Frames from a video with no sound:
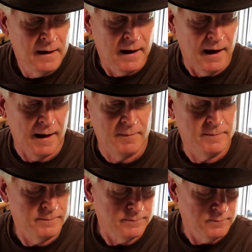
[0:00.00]

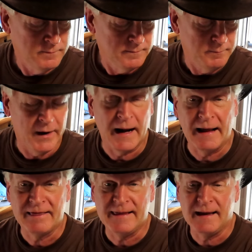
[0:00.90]
But
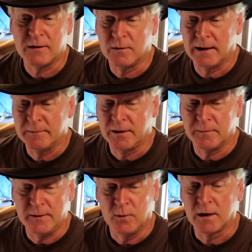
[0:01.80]
I think I'm going
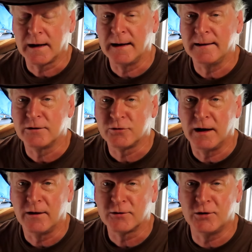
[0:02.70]
to be working in the trailer.